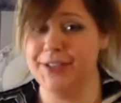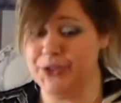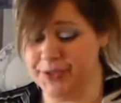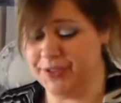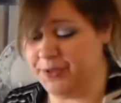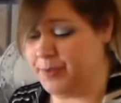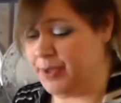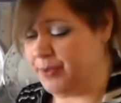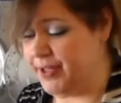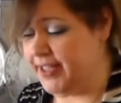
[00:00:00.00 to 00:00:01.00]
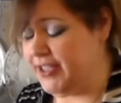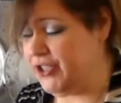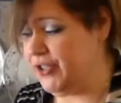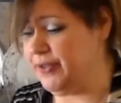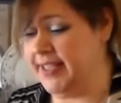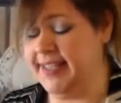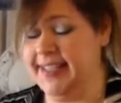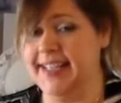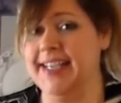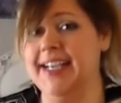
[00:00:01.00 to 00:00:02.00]
So this is what we're going to do.
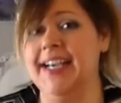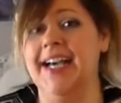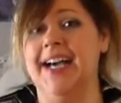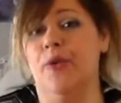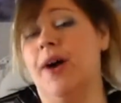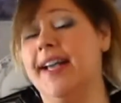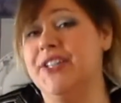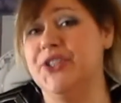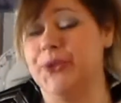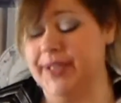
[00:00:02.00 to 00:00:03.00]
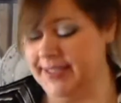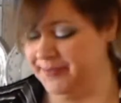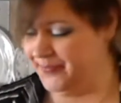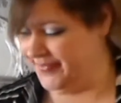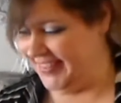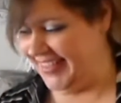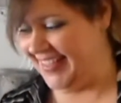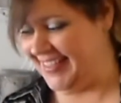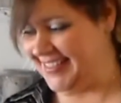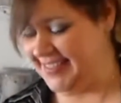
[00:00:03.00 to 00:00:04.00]
How I do it
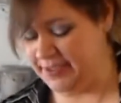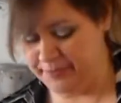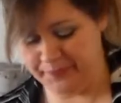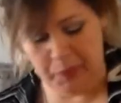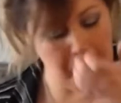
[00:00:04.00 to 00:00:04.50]
is